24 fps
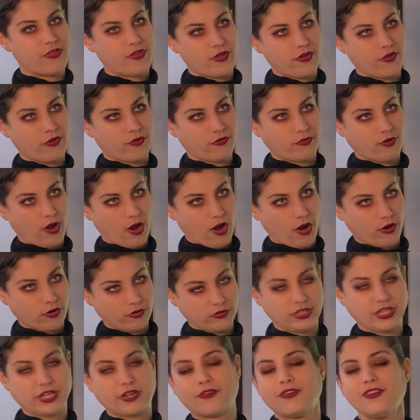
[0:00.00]
the uh,
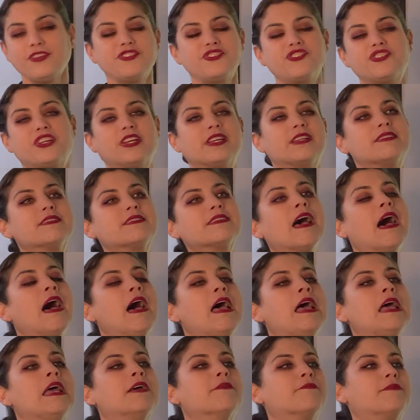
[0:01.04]
early Christians,
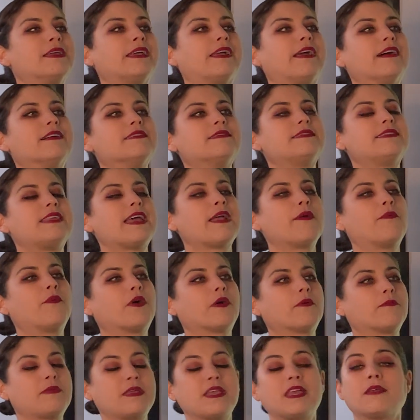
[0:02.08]
because they
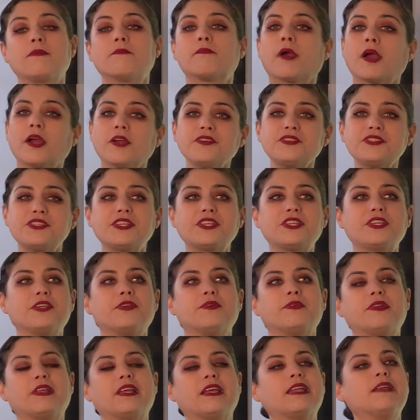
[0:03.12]
were being
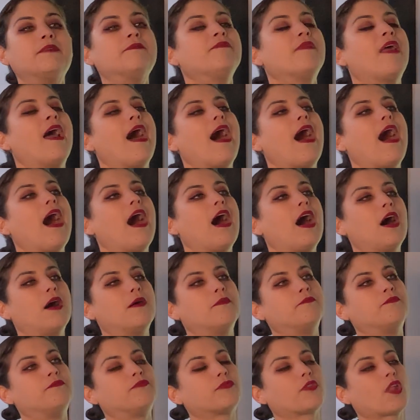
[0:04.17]
persecuted,
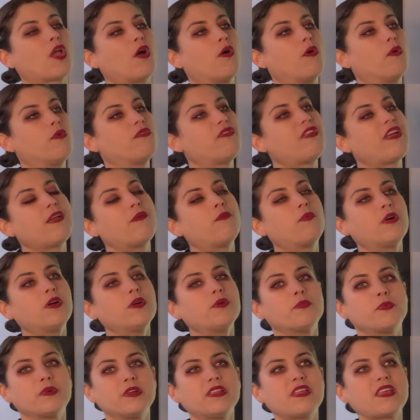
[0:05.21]
um, they
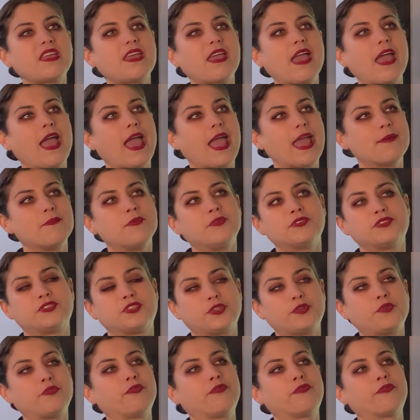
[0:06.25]
weren't really able
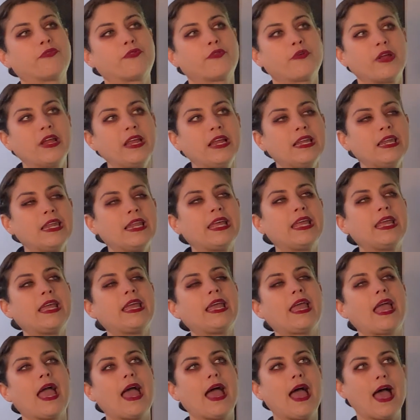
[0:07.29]
to
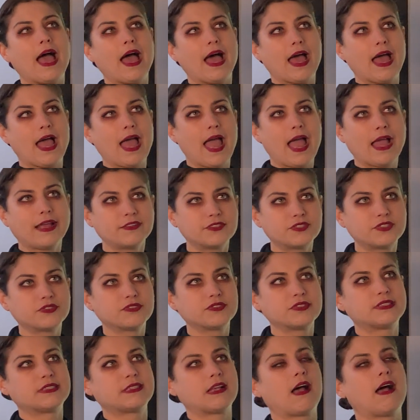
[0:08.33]
freely uh,
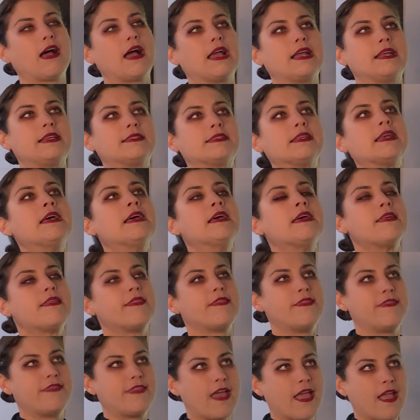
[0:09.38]
exercise
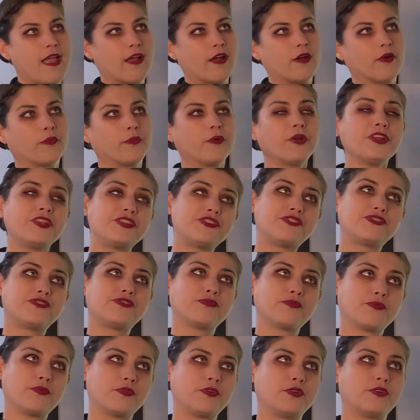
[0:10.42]
their
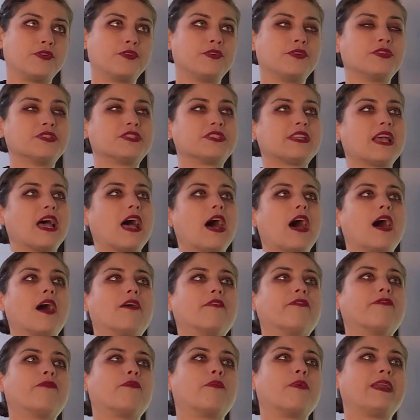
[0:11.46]
rituals of
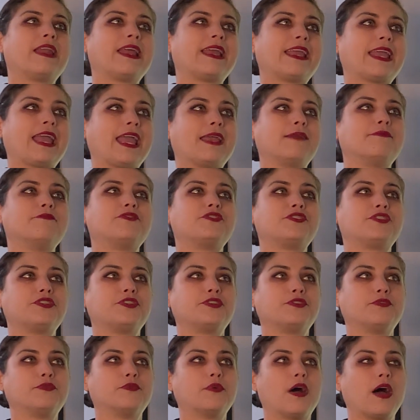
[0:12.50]
uh, when it came
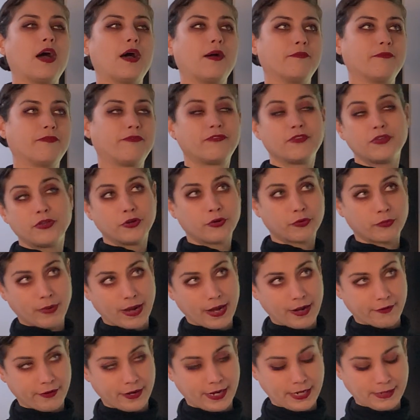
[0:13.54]
to um,
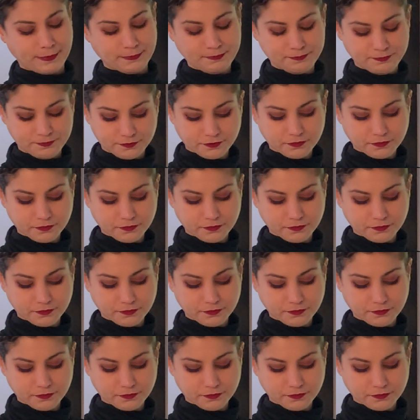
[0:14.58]
funerary